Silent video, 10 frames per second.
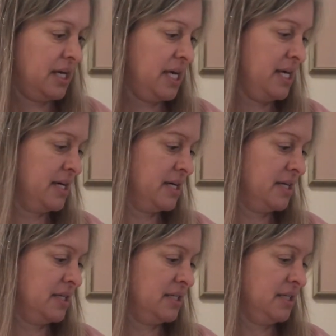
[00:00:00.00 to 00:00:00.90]

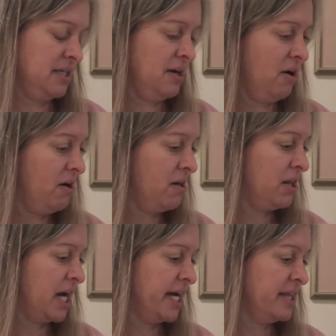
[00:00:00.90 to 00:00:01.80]
And
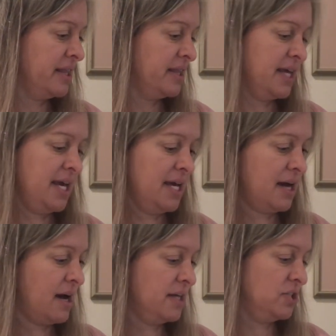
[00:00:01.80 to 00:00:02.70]
y'all, I think
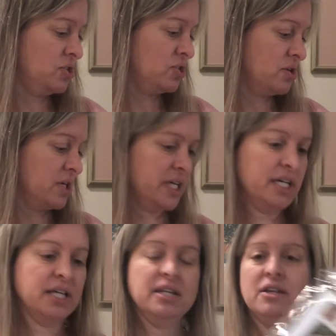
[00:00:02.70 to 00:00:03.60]
I
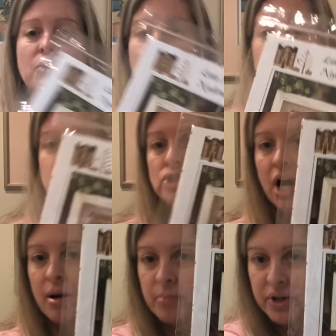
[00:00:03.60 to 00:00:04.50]
started the quilt
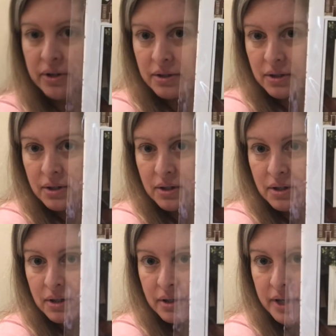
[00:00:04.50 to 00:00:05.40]
shop.
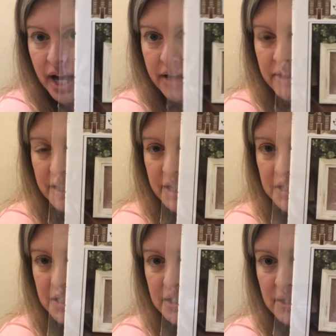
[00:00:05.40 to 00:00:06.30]
I think
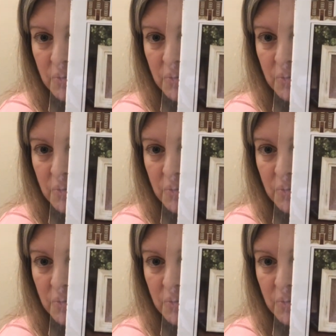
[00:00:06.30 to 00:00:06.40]
this is the